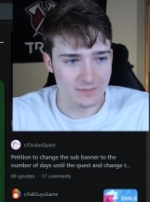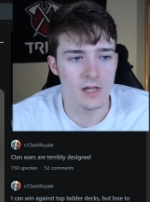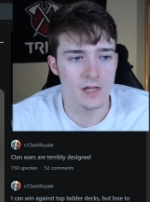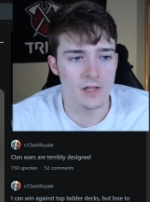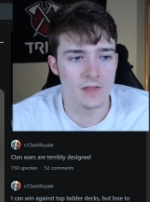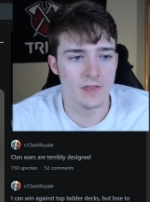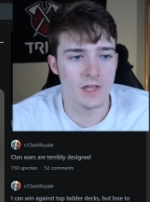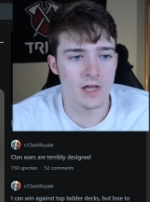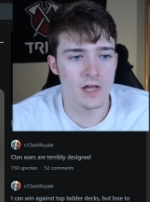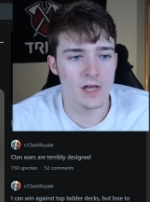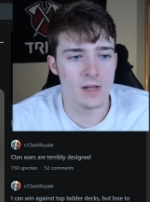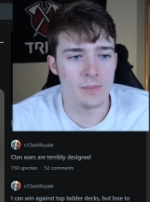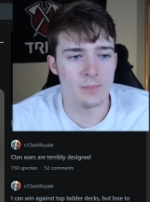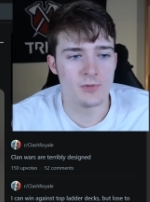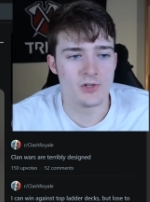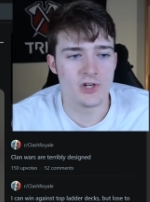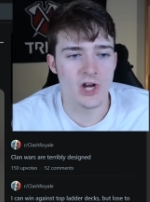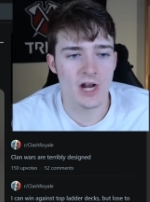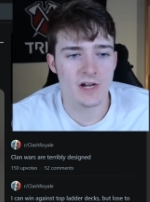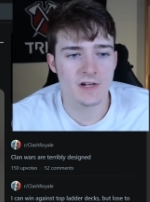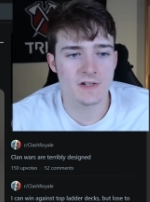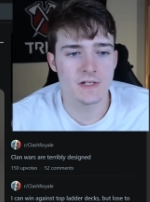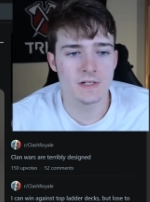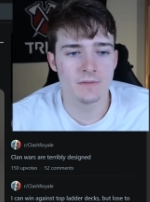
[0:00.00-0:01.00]
The
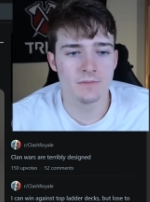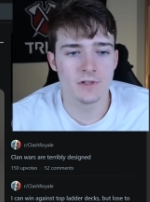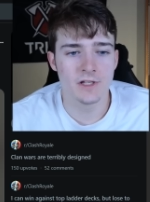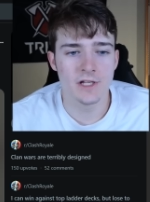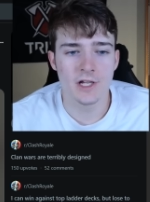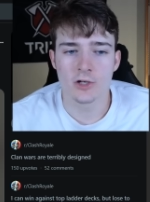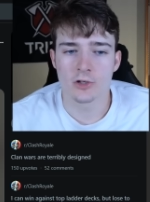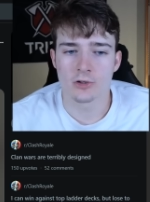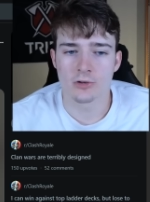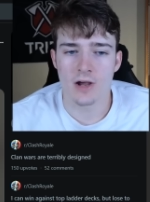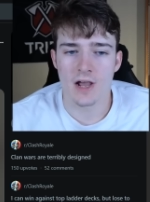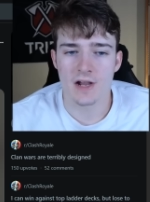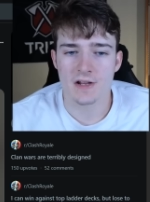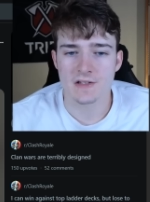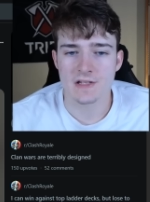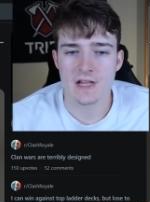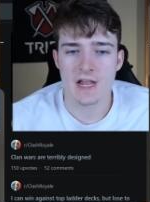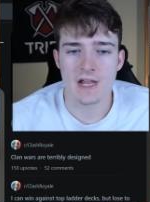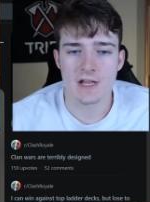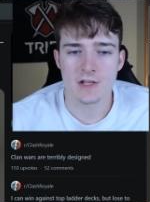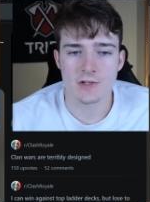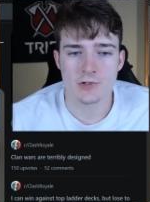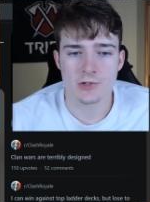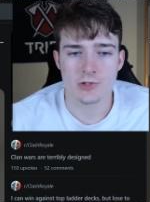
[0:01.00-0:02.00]
objectively correct
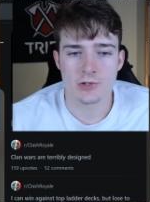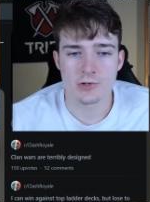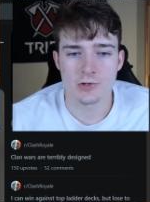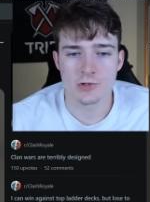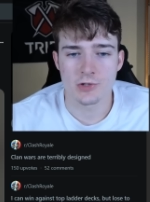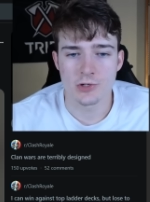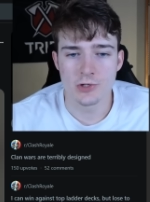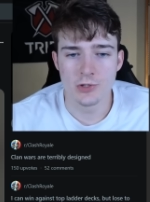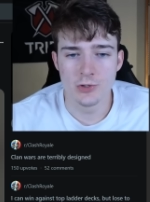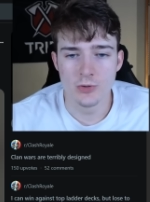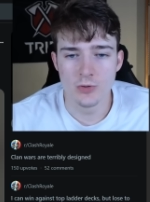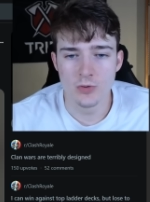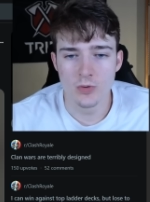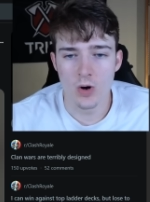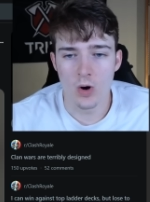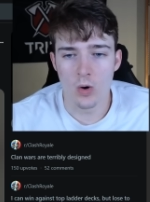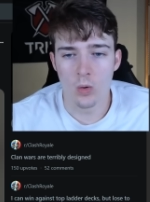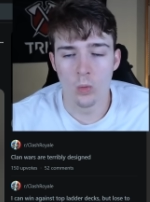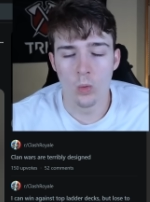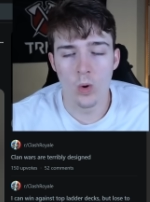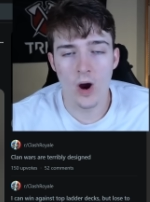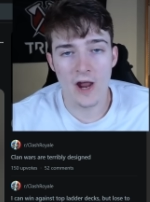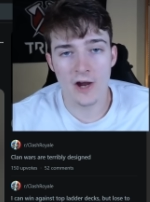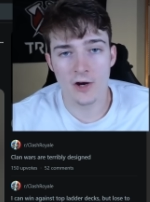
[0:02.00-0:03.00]
answer to
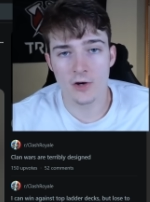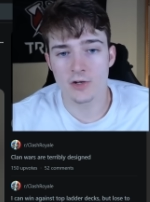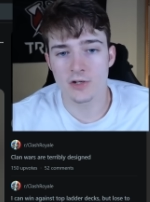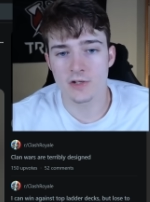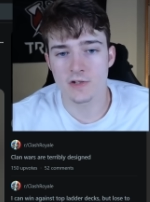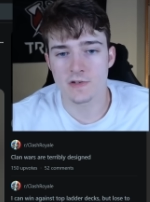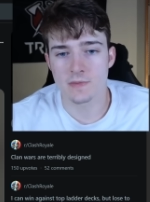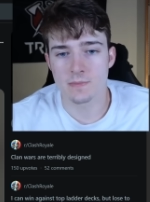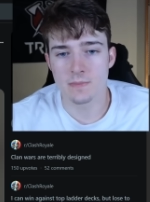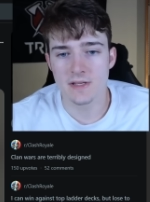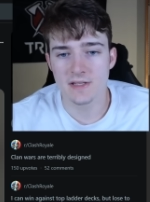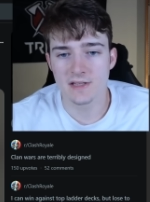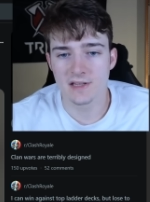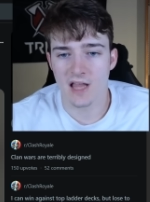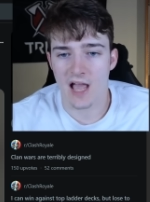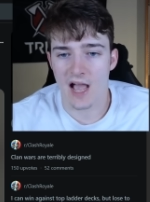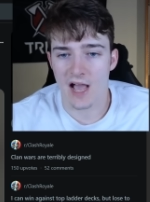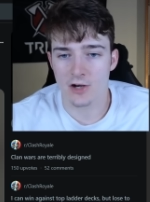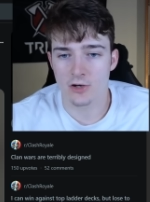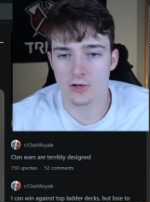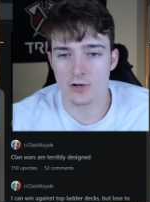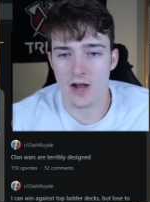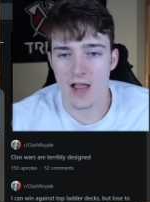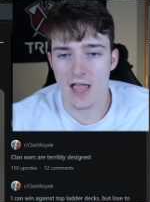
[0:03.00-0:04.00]
where does mid
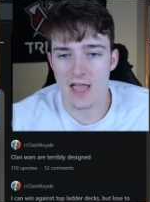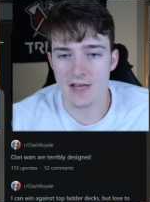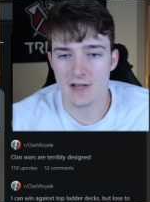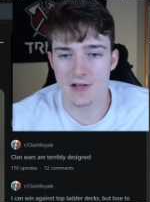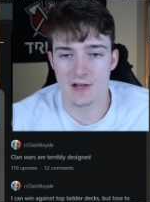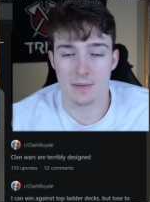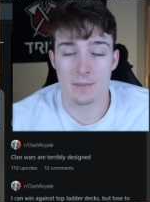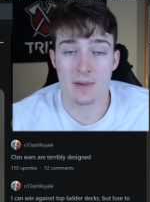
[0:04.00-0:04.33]
ladder end?